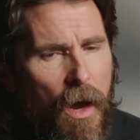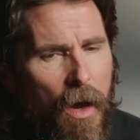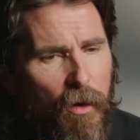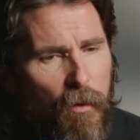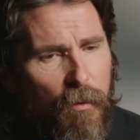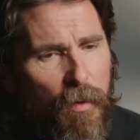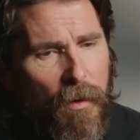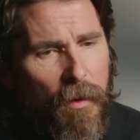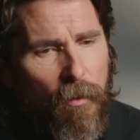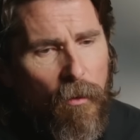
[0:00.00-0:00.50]

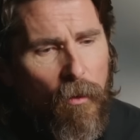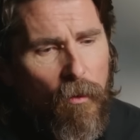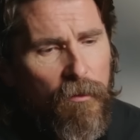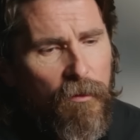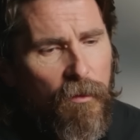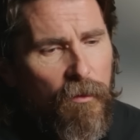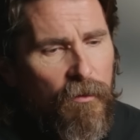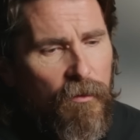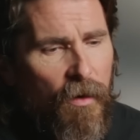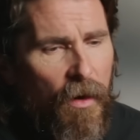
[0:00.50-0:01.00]
Other people
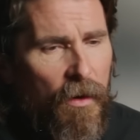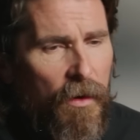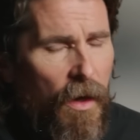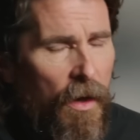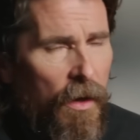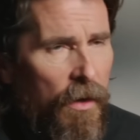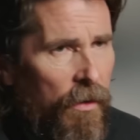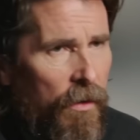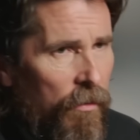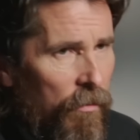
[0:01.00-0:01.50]
also said,
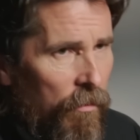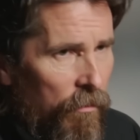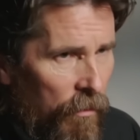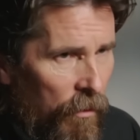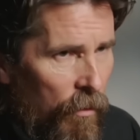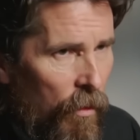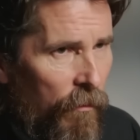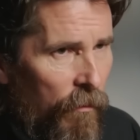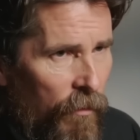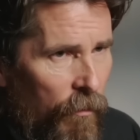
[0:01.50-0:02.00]
hey,
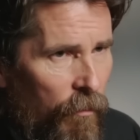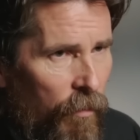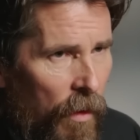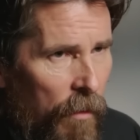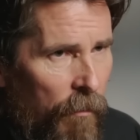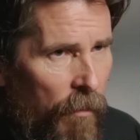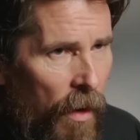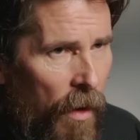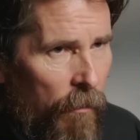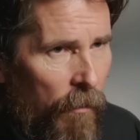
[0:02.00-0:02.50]
you know, if you play
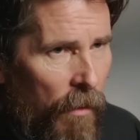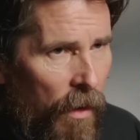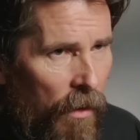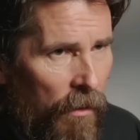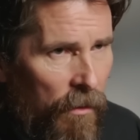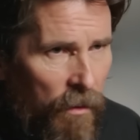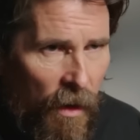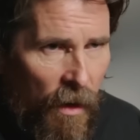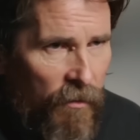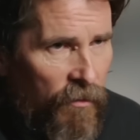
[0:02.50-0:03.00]

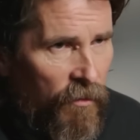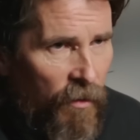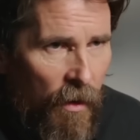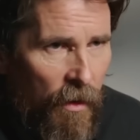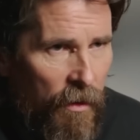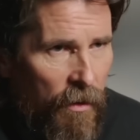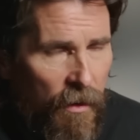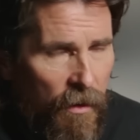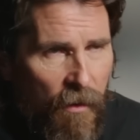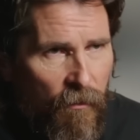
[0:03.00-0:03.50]
Batman, that's
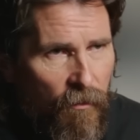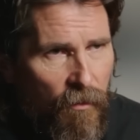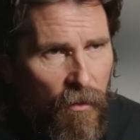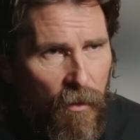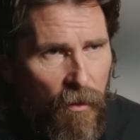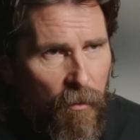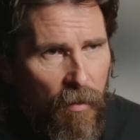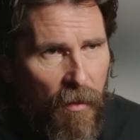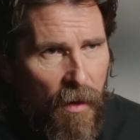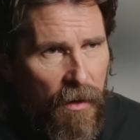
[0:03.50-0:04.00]
it. You're never going
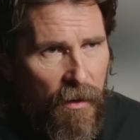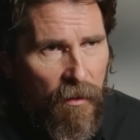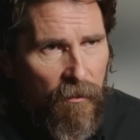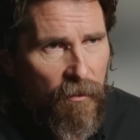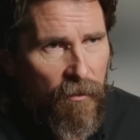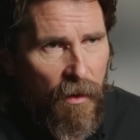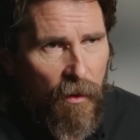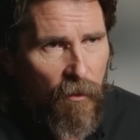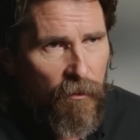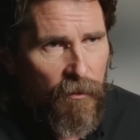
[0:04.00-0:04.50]
to play
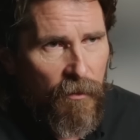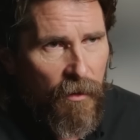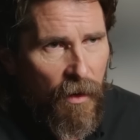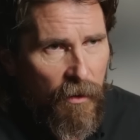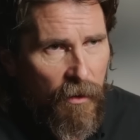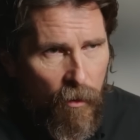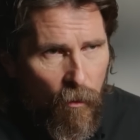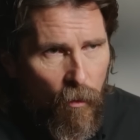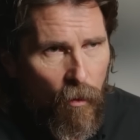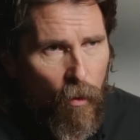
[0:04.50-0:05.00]
anything else again.
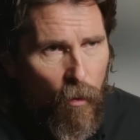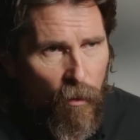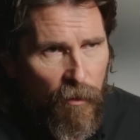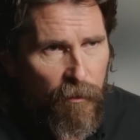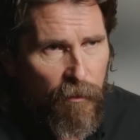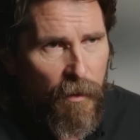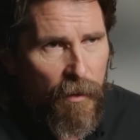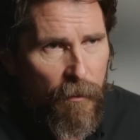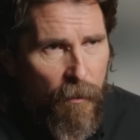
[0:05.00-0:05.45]
You will always be